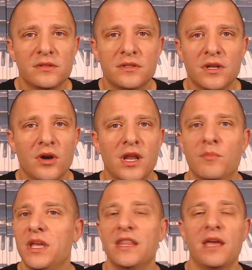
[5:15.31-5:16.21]
You know what I
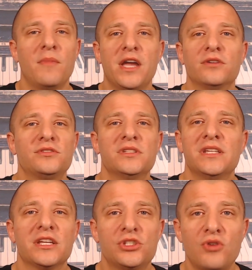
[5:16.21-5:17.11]
mean? They might go to the
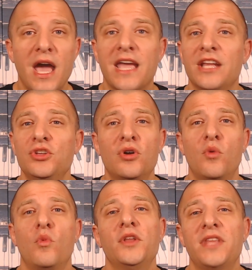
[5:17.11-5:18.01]
next track, and you
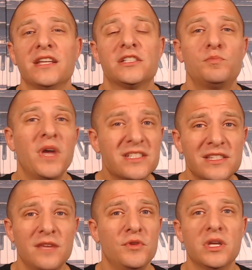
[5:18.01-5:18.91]
don't want that,
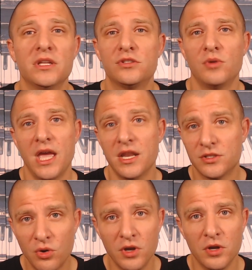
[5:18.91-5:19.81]
especially if you get into an
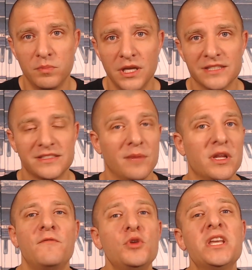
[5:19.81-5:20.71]
editorial playlist. I mean,
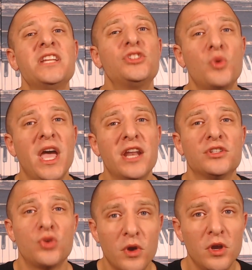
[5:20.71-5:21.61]
if you get into an
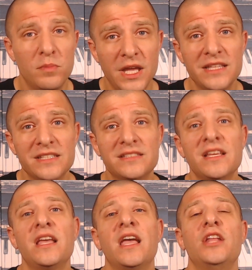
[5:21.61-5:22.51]
editorial playlist
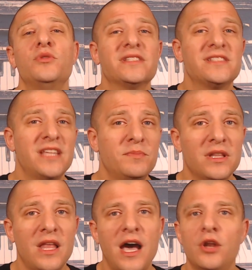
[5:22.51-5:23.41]
and you get skipped a
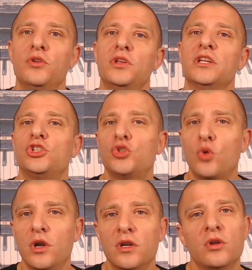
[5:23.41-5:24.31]
lot or you get
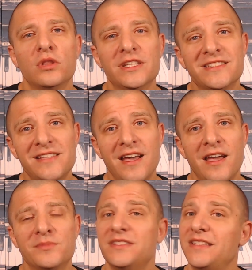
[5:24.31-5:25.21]
short listen
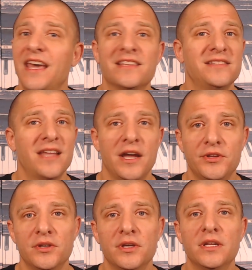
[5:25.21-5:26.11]
times, that is not
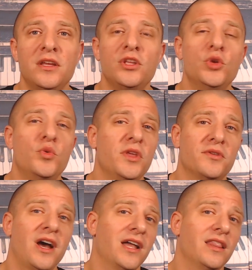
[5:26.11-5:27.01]
good. You will either
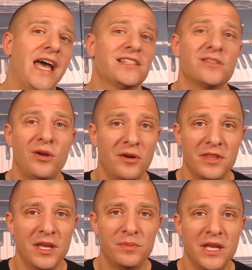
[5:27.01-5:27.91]
not last long on
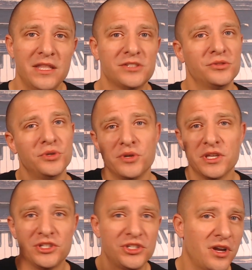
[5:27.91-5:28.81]
that playlist or you'll
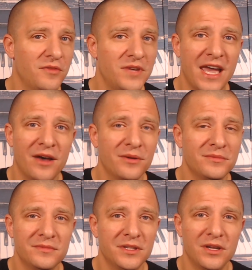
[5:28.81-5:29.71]
get shoved
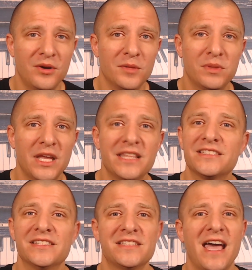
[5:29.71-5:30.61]
down, in the playlist
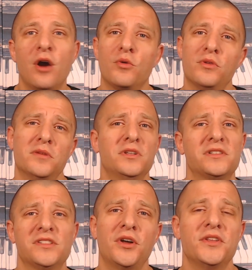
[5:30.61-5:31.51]
because the algorithm
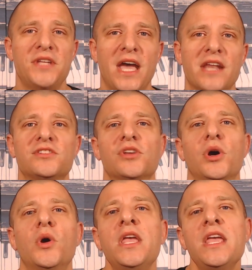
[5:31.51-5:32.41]
looks at all the data.
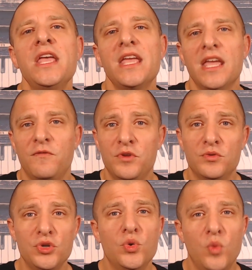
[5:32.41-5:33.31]
So if you
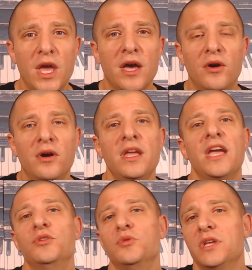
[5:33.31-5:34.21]
do well
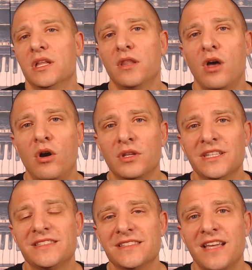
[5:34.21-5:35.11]
and you get long
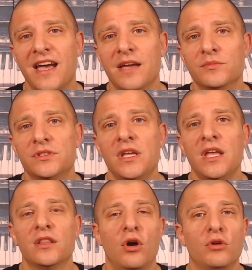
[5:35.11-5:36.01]
listen times,
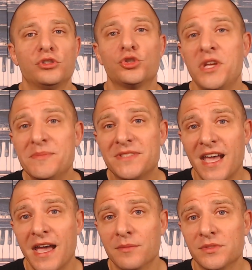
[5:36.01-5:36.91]
long stream
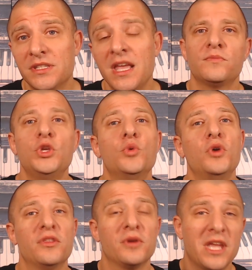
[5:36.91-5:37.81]
times, you will
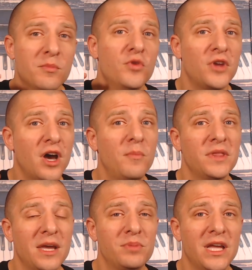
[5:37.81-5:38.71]
either get moved up in
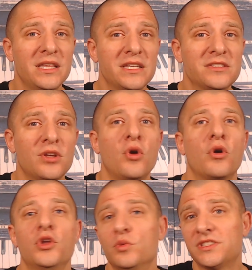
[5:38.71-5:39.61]
that playlist or
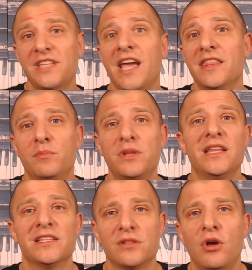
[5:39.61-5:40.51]
you will stay on that
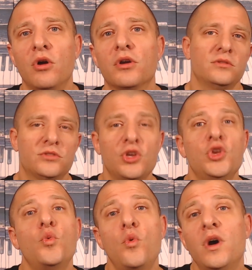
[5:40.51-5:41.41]
playlist longer. So
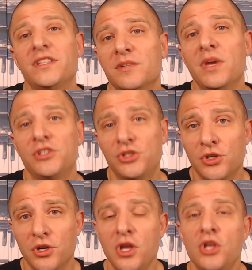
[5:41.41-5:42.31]
you will want to make
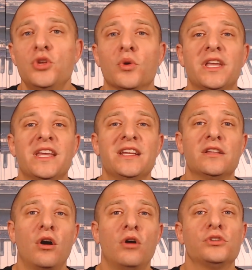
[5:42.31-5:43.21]
sure you are getting
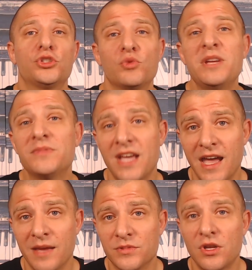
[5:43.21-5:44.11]
long stream
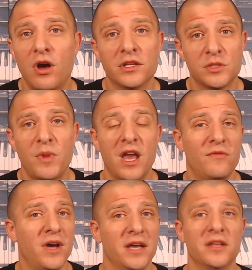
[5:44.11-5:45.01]
times on
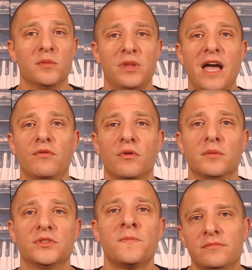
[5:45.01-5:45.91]
Spotify and other
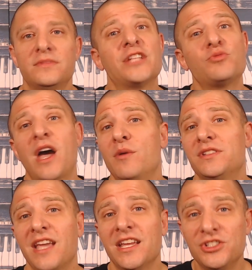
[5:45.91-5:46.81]
platforms. That's why I would
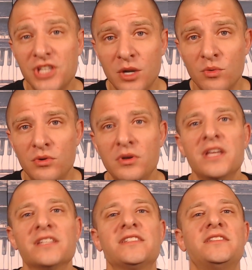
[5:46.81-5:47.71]
say in general,
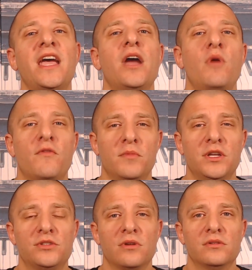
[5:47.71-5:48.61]
stay away from
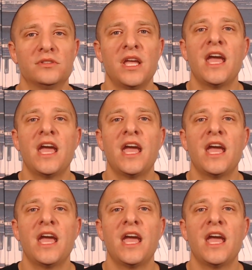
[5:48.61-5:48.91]
intros.